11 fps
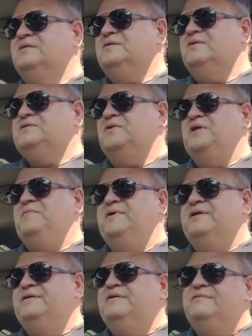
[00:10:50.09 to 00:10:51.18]
So it's only
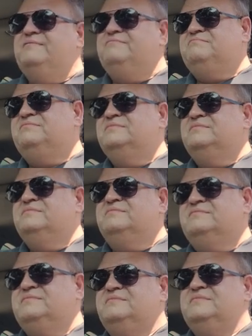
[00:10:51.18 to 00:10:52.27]
been,
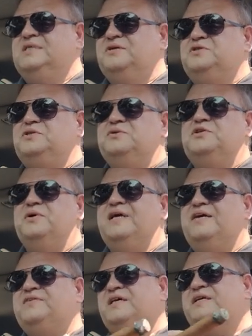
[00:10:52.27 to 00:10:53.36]
you know,
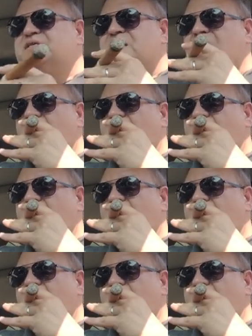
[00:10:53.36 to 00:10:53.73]
2.5 days.